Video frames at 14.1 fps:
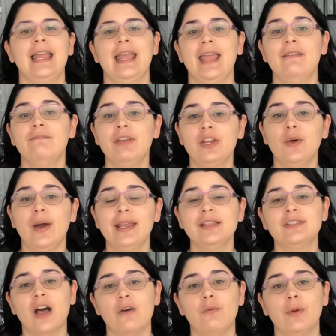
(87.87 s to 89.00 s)
a video editing
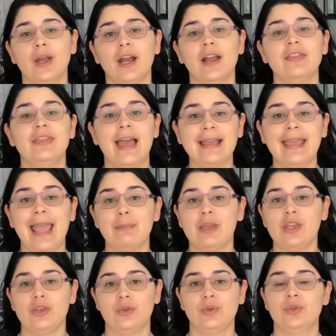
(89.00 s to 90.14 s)
software that can be
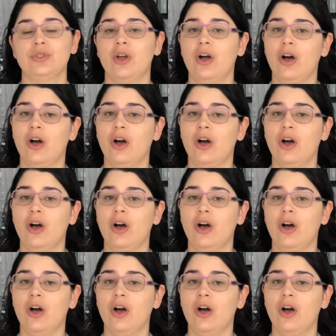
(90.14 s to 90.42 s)
used